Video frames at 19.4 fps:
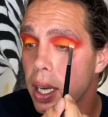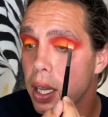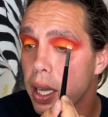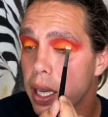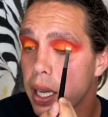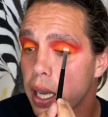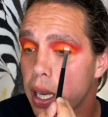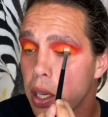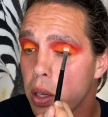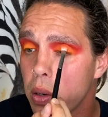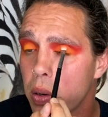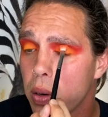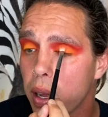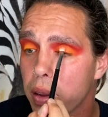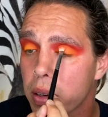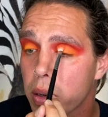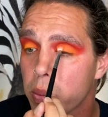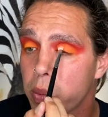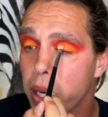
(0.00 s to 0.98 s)
Like, you don't have
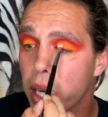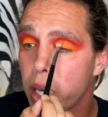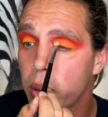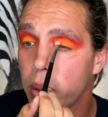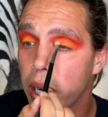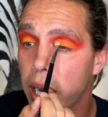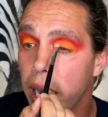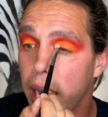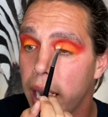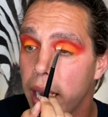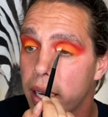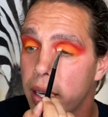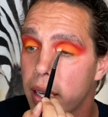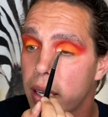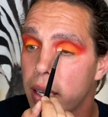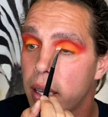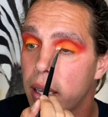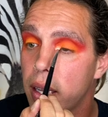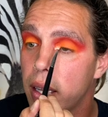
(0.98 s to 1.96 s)
to recreate
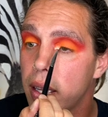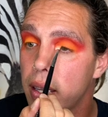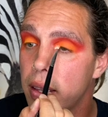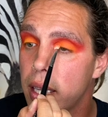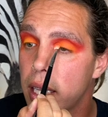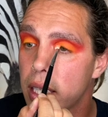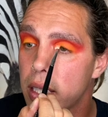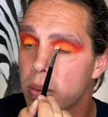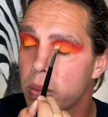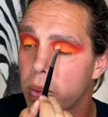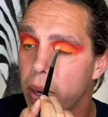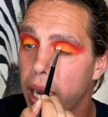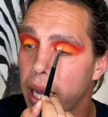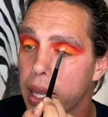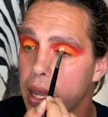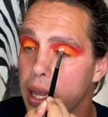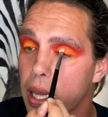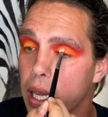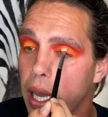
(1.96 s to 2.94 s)
this
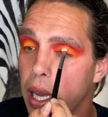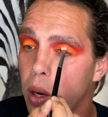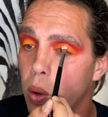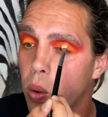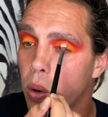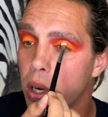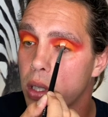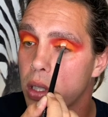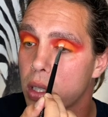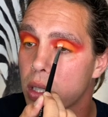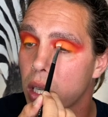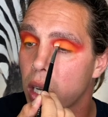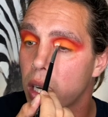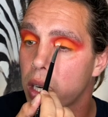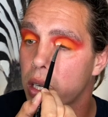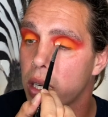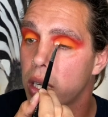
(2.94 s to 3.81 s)
red and orange look.